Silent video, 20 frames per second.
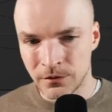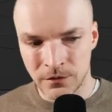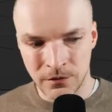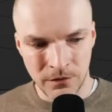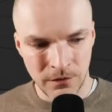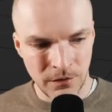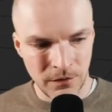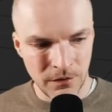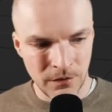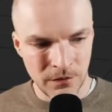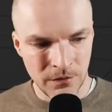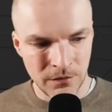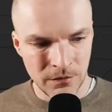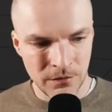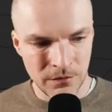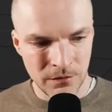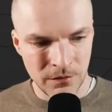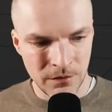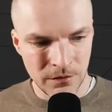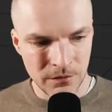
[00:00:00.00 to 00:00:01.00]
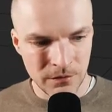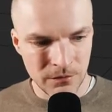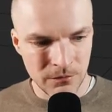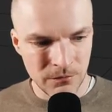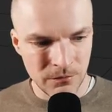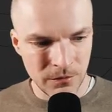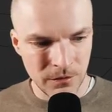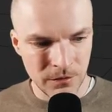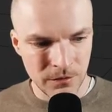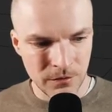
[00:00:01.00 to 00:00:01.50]
and the next
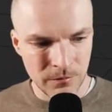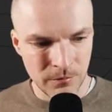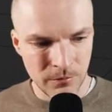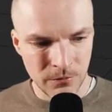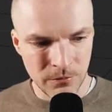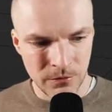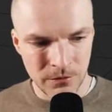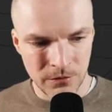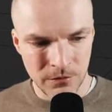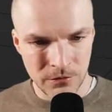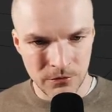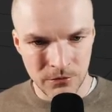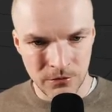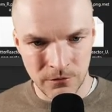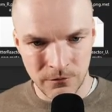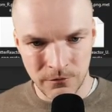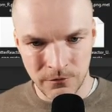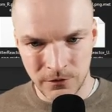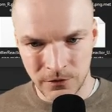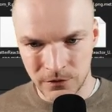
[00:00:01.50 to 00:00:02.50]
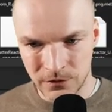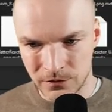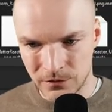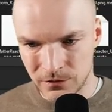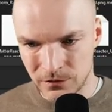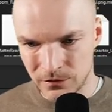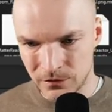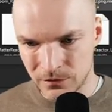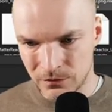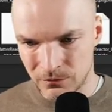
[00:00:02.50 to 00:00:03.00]
re-export should fix
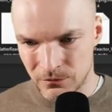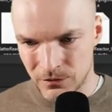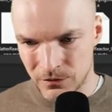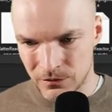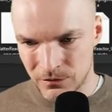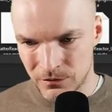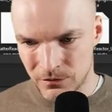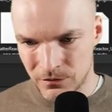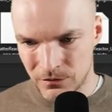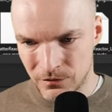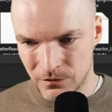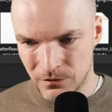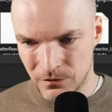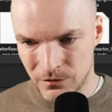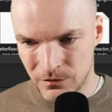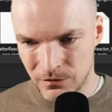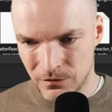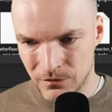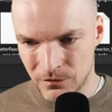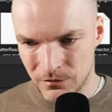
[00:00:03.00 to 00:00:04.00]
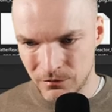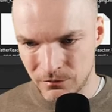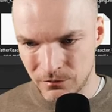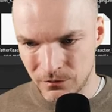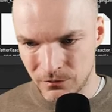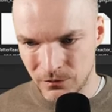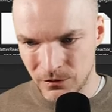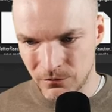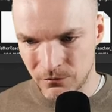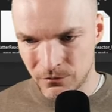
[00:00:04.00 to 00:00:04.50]
this. We can see,
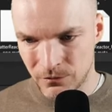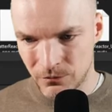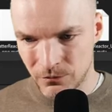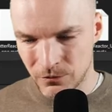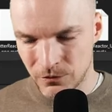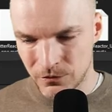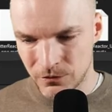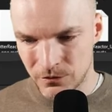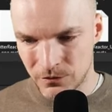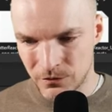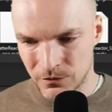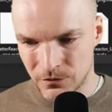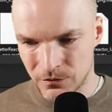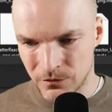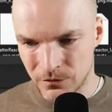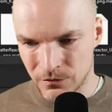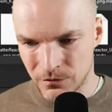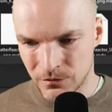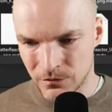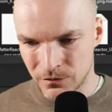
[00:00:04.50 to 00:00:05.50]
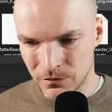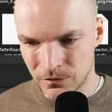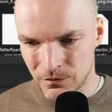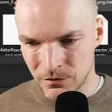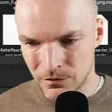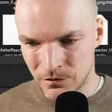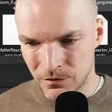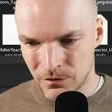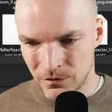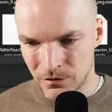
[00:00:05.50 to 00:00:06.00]
if we watch this,
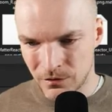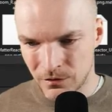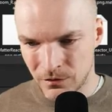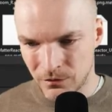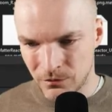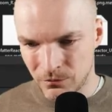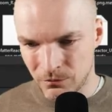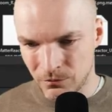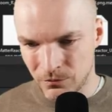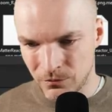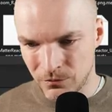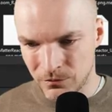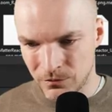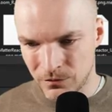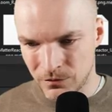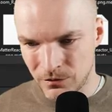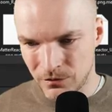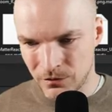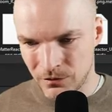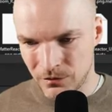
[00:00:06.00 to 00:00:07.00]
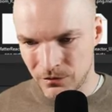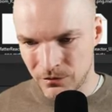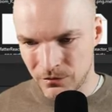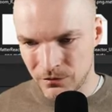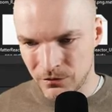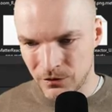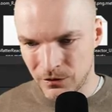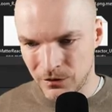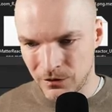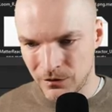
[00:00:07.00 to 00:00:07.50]
we'll see these
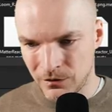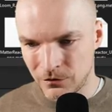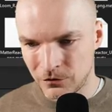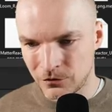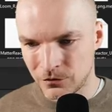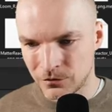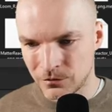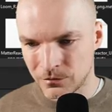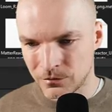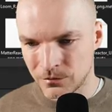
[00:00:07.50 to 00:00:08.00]
change